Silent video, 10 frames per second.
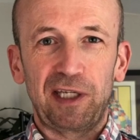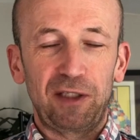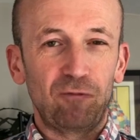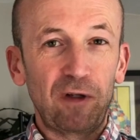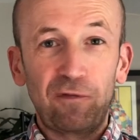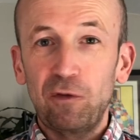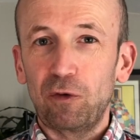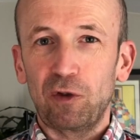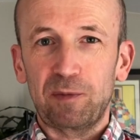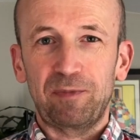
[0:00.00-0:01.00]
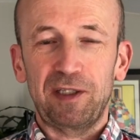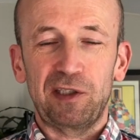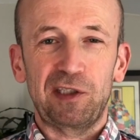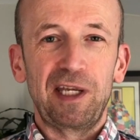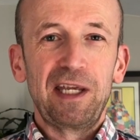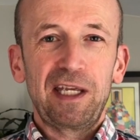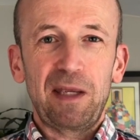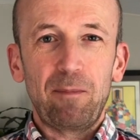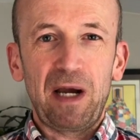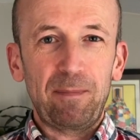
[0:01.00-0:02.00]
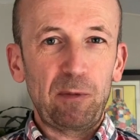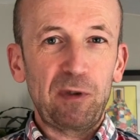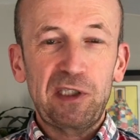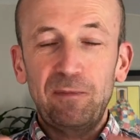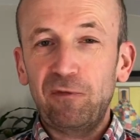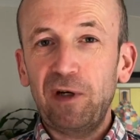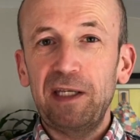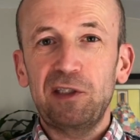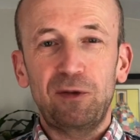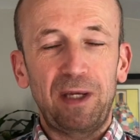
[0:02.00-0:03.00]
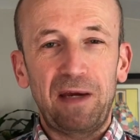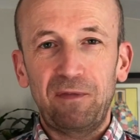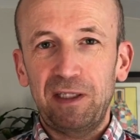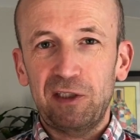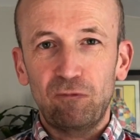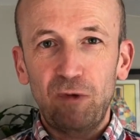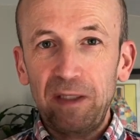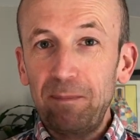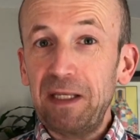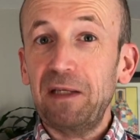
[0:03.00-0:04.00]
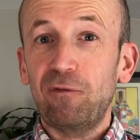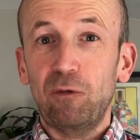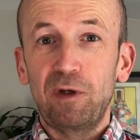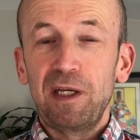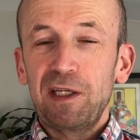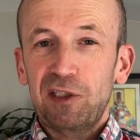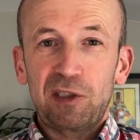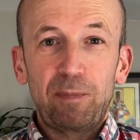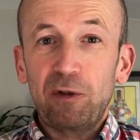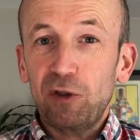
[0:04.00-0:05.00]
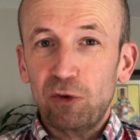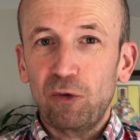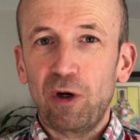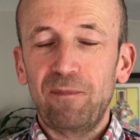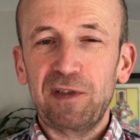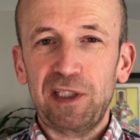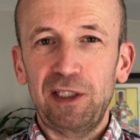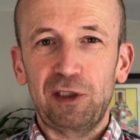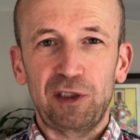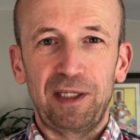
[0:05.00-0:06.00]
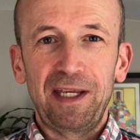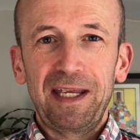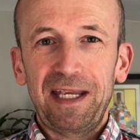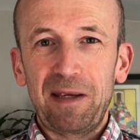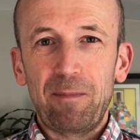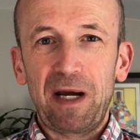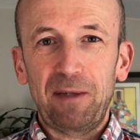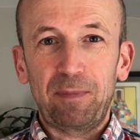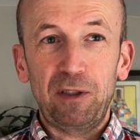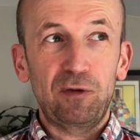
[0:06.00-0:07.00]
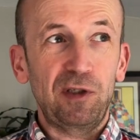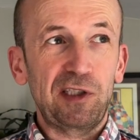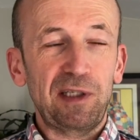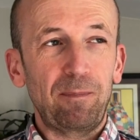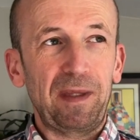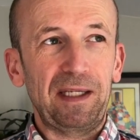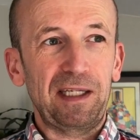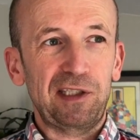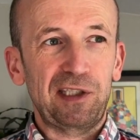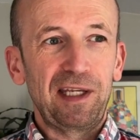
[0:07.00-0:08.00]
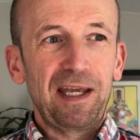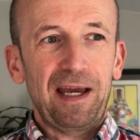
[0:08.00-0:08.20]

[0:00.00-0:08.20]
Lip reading: and you really feel God's presence. It might be with some friends and you're having this really meaningful spiritual conversation. It might be you're doing something that's